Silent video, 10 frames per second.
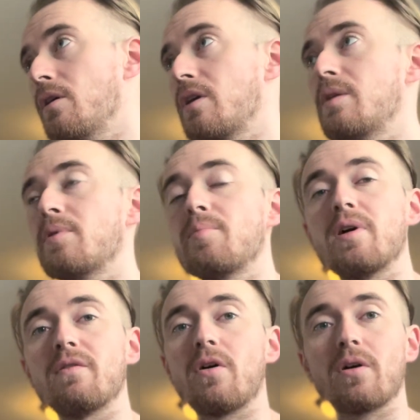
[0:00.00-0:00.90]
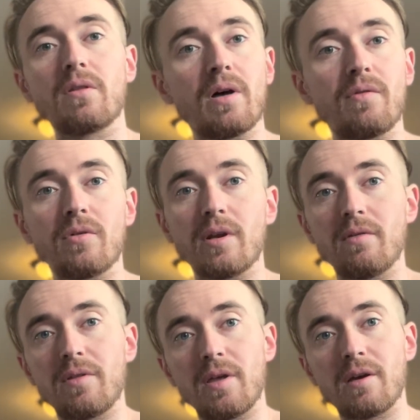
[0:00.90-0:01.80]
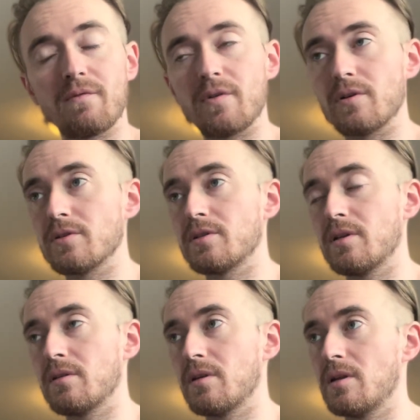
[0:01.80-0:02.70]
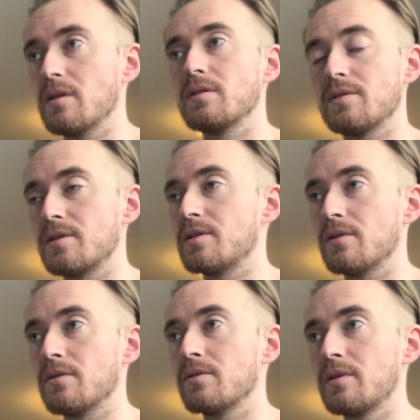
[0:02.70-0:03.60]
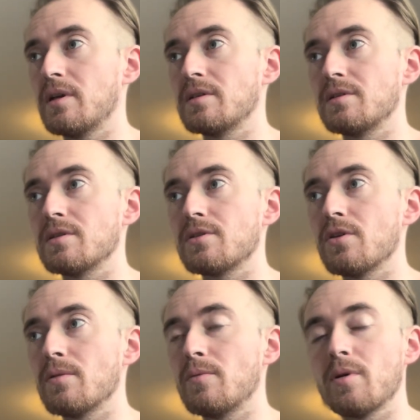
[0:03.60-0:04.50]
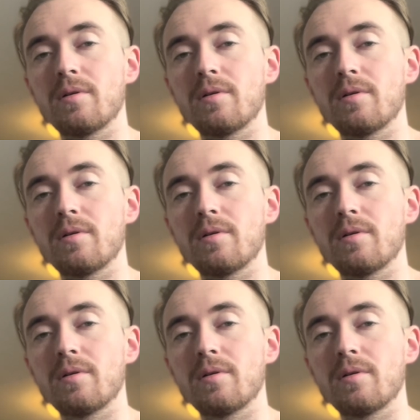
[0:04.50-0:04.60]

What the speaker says: keeping above heart level and everything at first, and it still gets disturbed,